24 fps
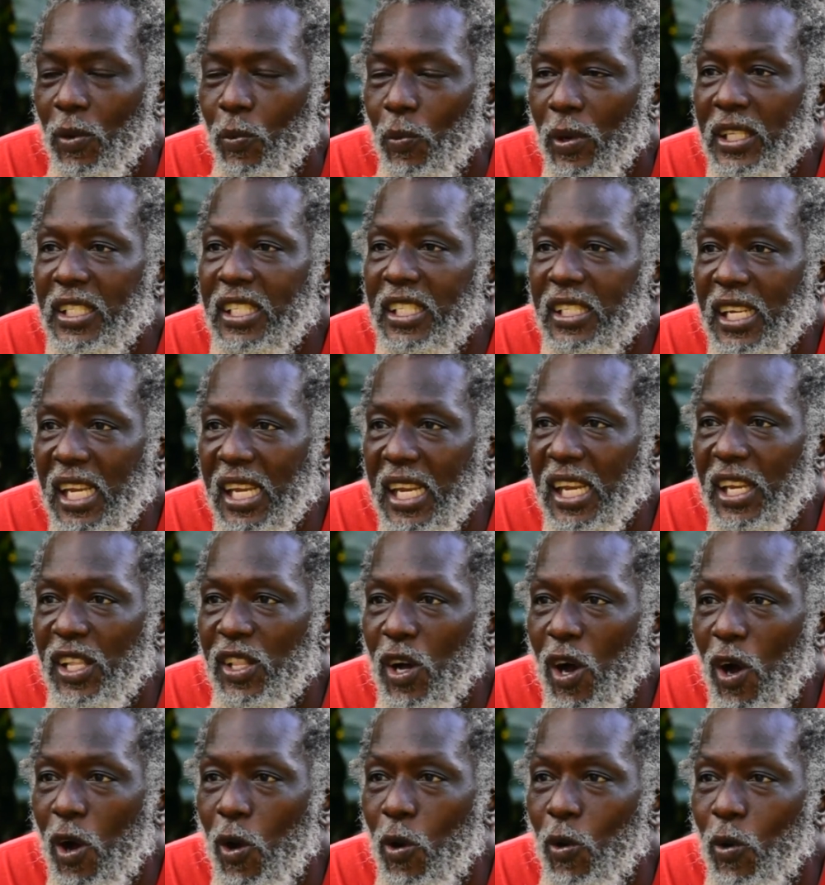with she, you
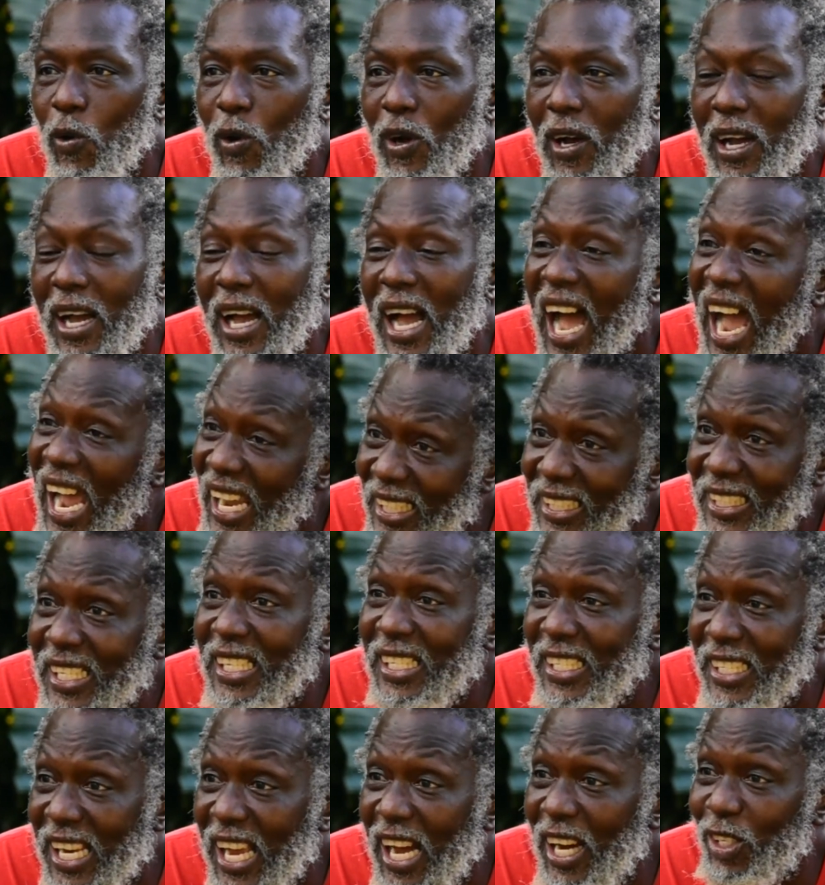know, I
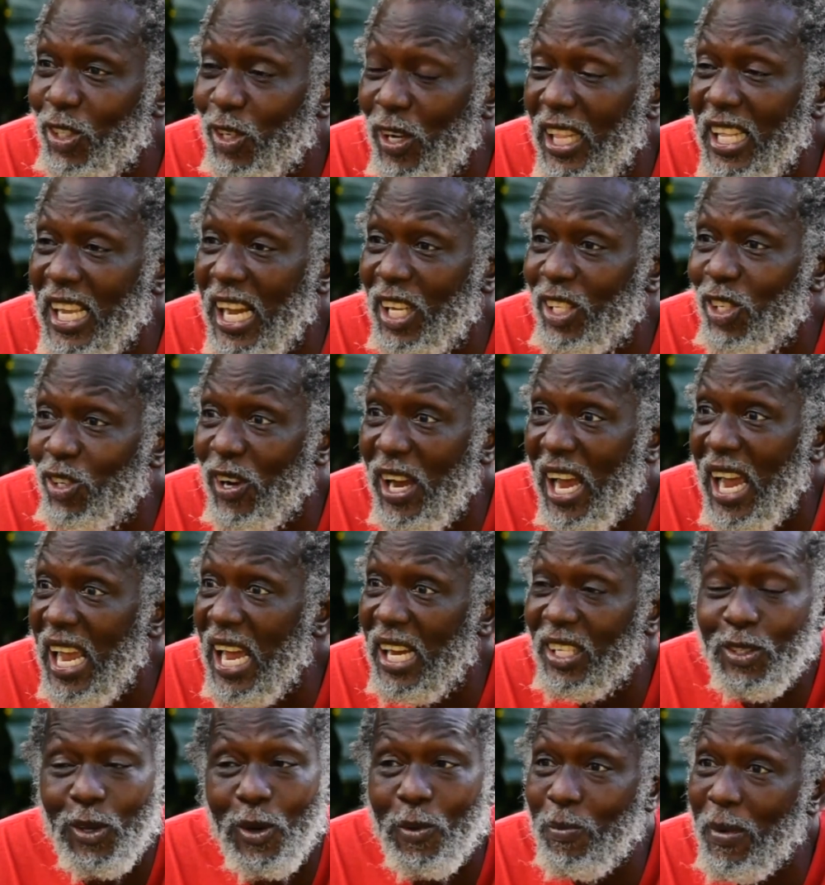think she actually a
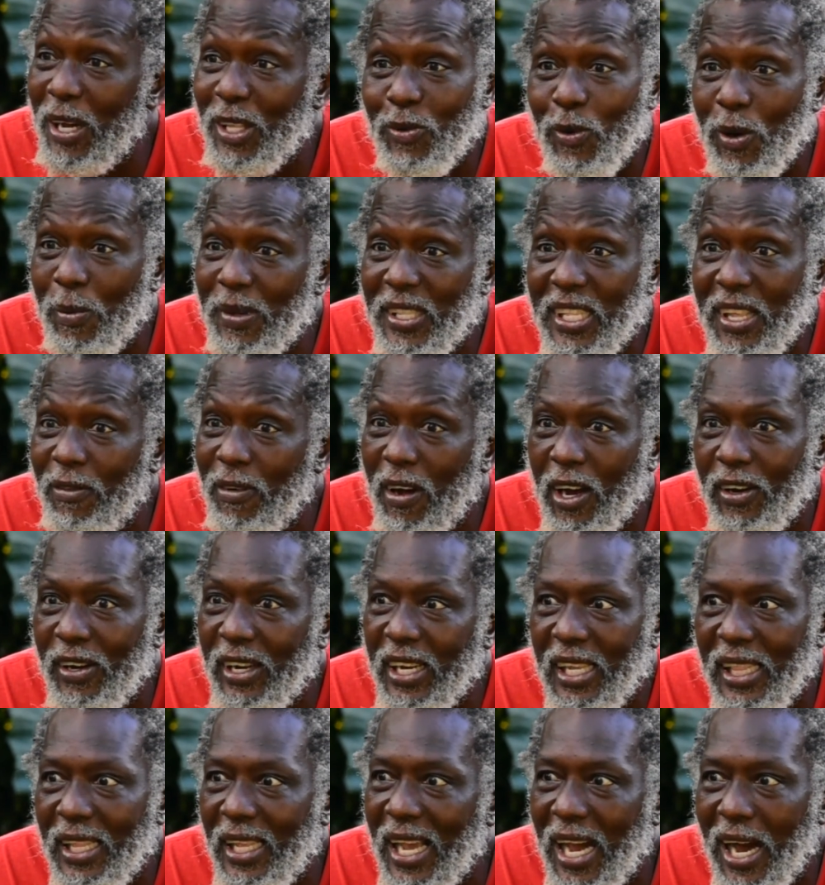try. Somebody who me never
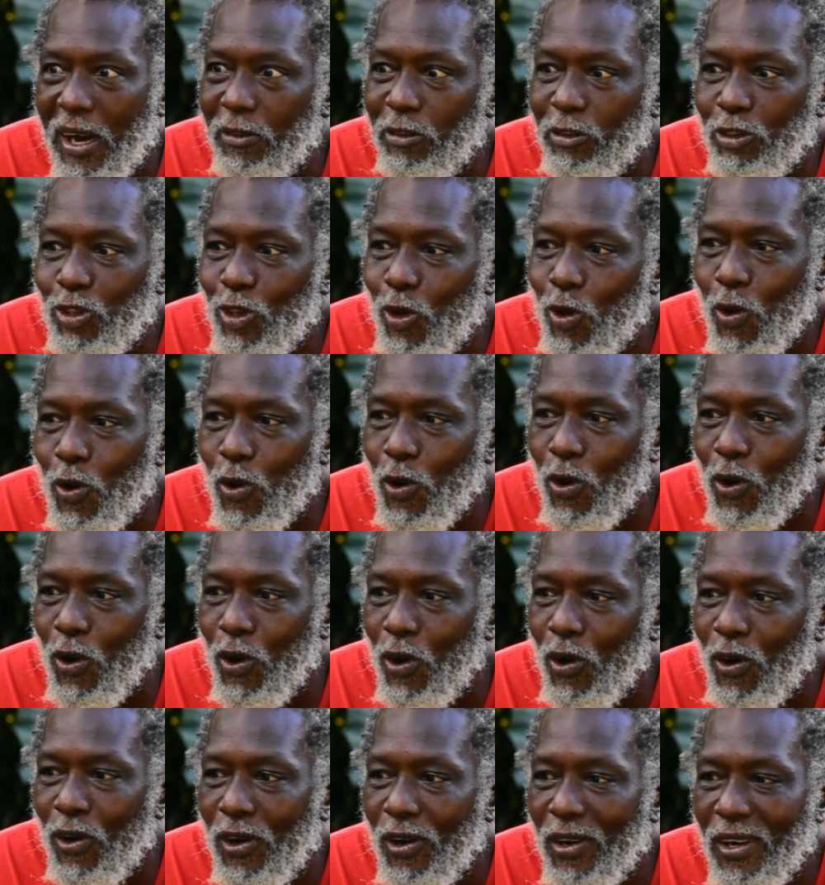really have
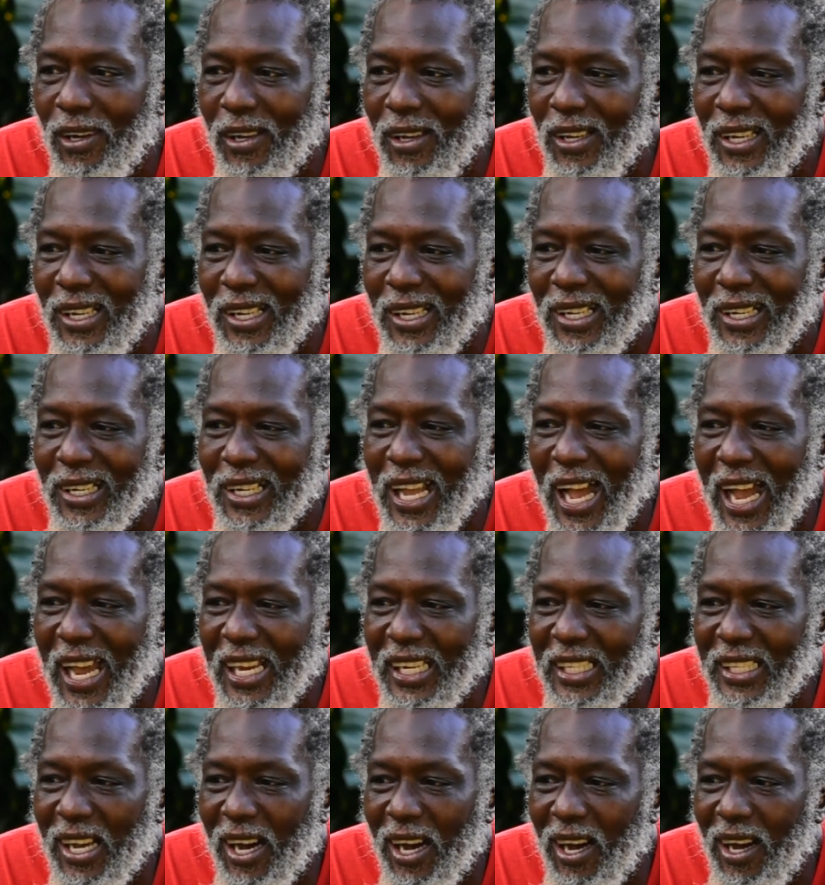no
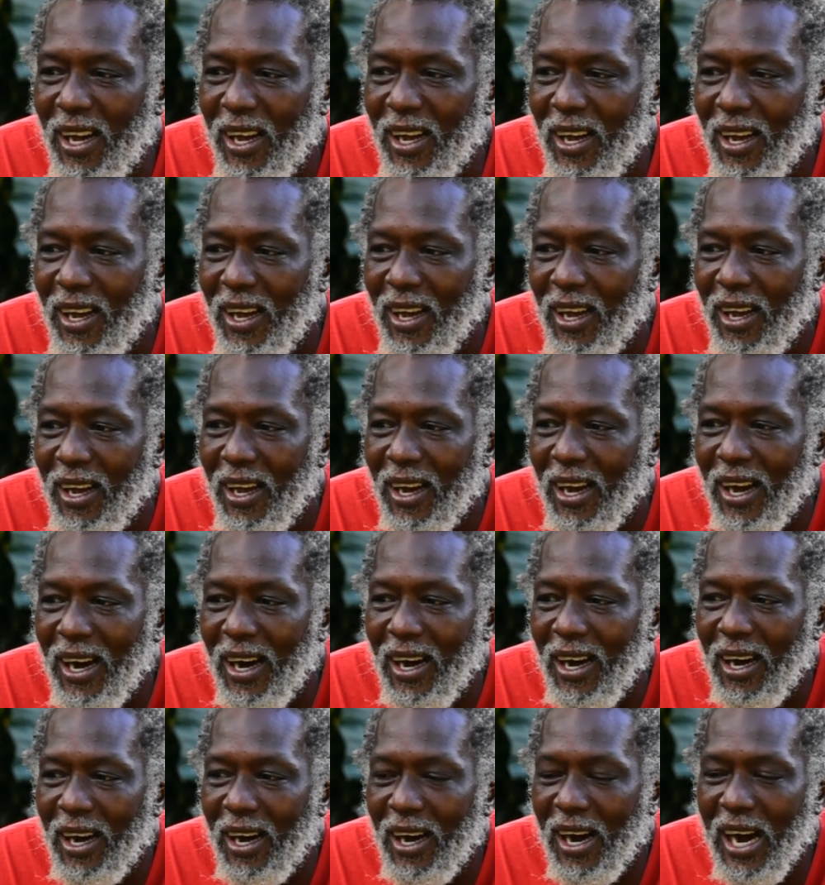kind of
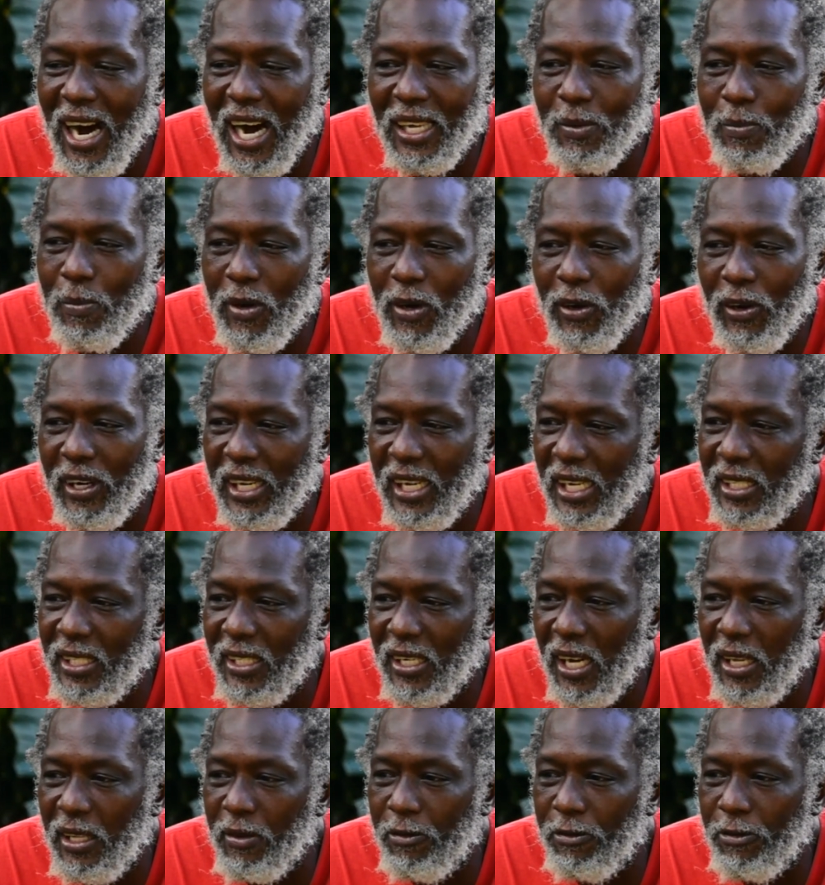
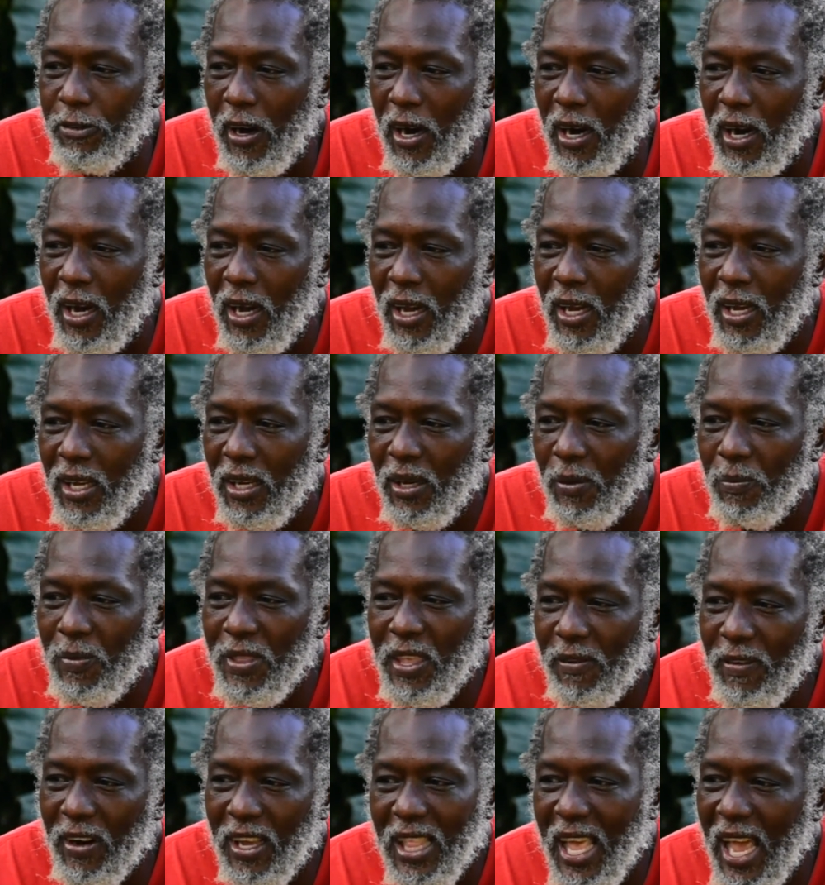admiration for. I
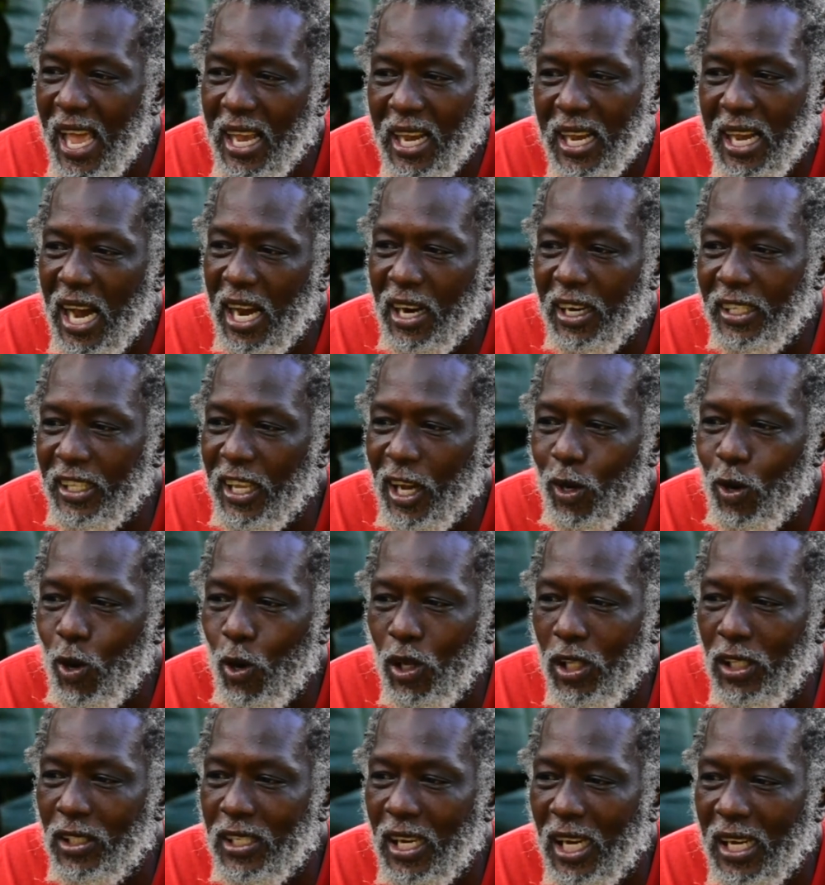never like her in a
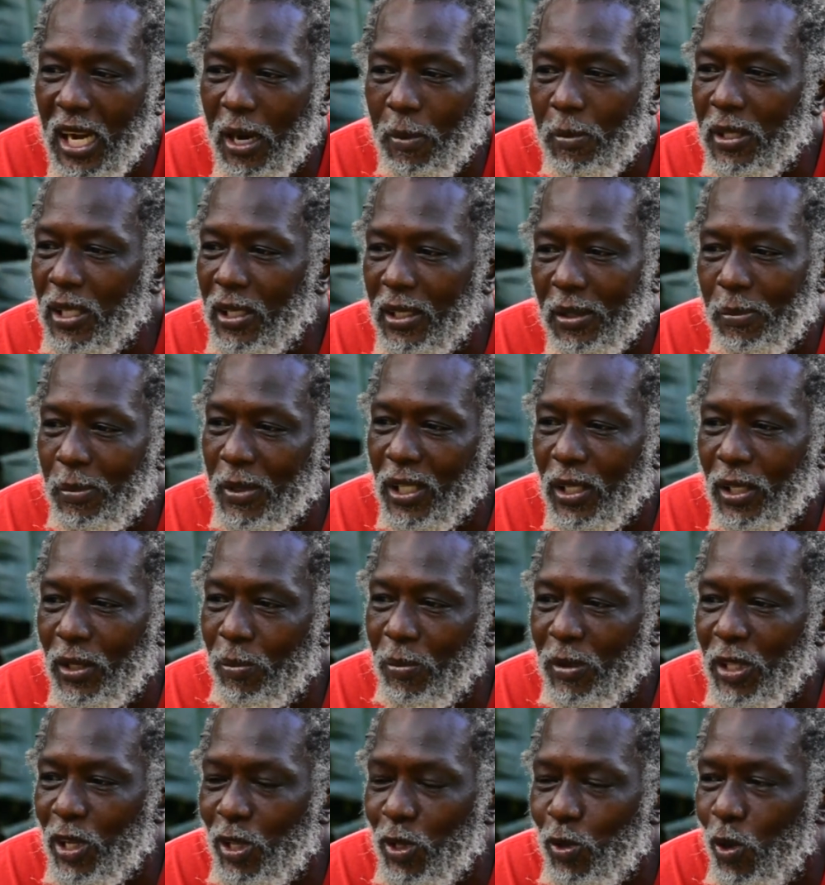culture because I
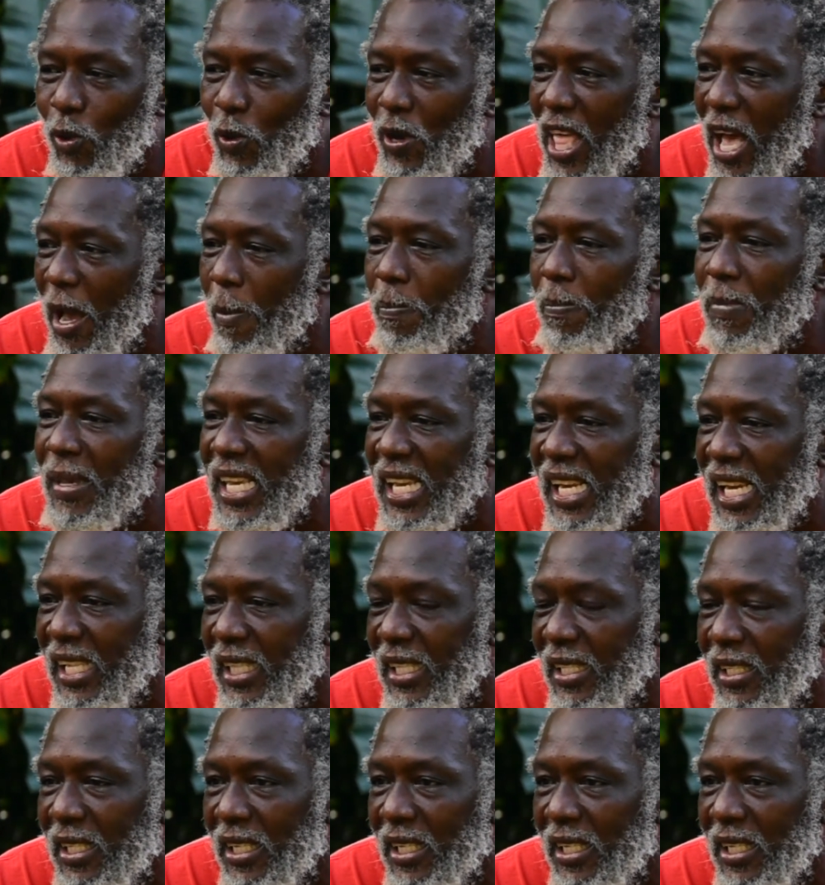don't know what that means,